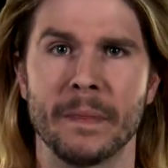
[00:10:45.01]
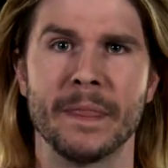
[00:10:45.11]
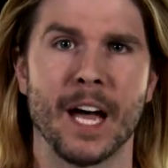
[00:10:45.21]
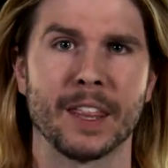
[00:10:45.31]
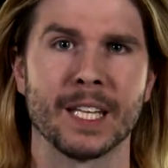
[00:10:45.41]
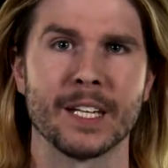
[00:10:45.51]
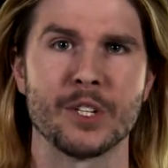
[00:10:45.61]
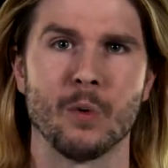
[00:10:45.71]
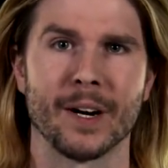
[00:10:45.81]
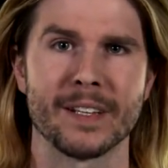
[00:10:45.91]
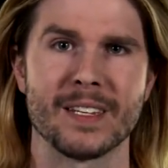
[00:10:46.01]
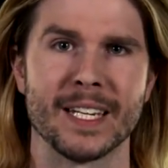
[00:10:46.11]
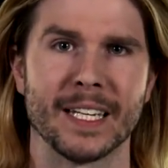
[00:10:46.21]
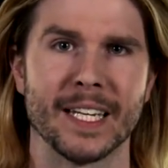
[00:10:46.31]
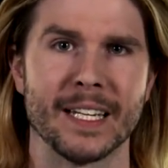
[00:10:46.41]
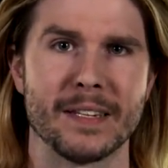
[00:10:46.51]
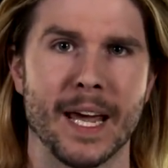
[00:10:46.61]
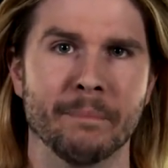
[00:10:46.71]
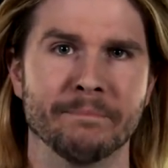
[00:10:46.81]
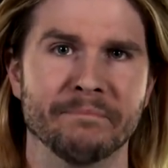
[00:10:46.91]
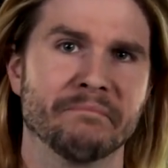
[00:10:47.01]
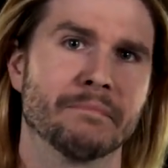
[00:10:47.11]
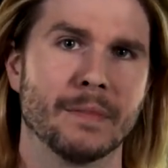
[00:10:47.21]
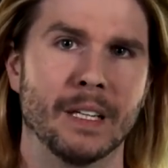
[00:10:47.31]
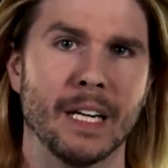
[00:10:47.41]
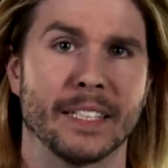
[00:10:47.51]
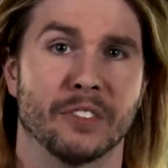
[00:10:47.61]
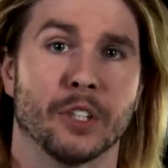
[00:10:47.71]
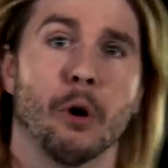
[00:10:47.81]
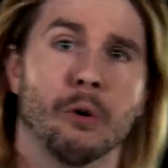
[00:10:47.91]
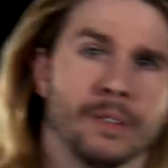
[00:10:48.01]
Nothing that you wanna see in a kid's game. Let's go.